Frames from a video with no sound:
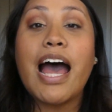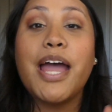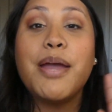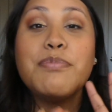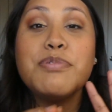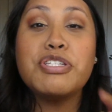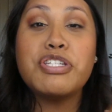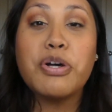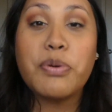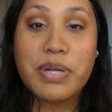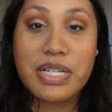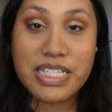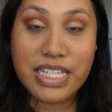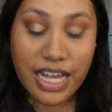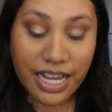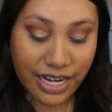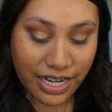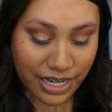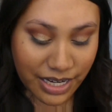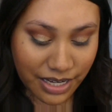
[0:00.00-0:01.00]
so
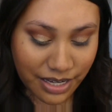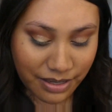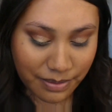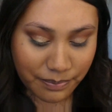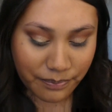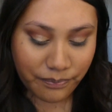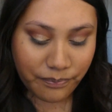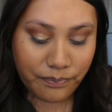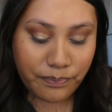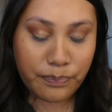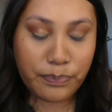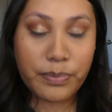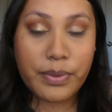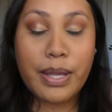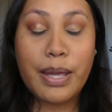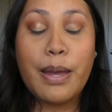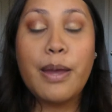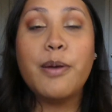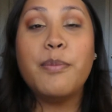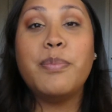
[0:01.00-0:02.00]
excited
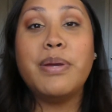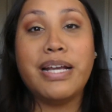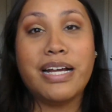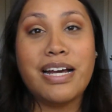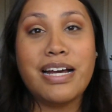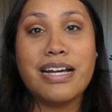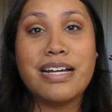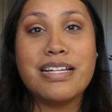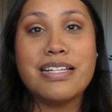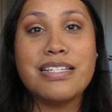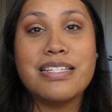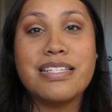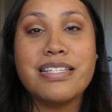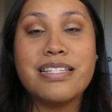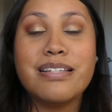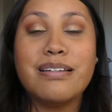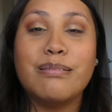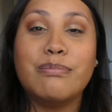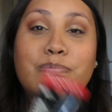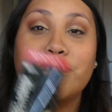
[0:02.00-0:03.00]
because
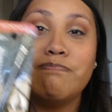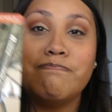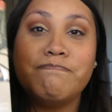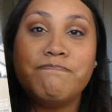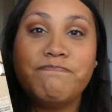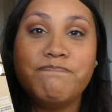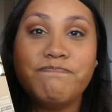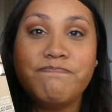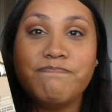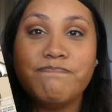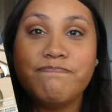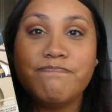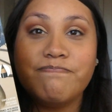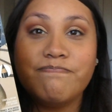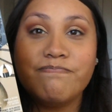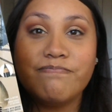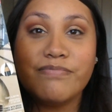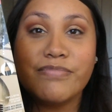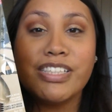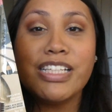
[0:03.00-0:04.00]

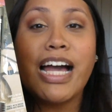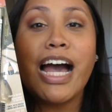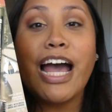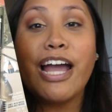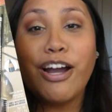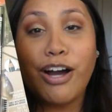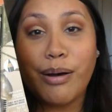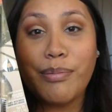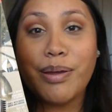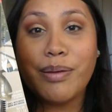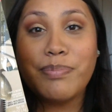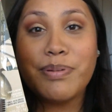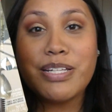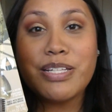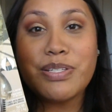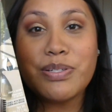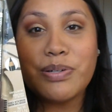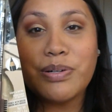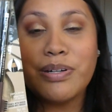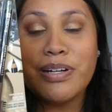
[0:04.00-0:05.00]
I got my
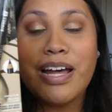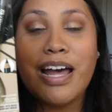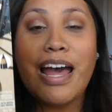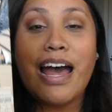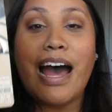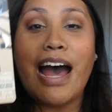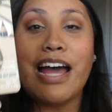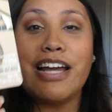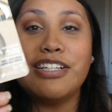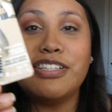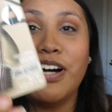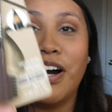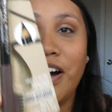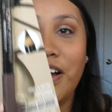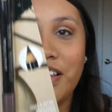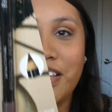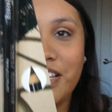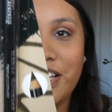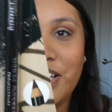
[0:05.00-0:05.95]
pencil. I got the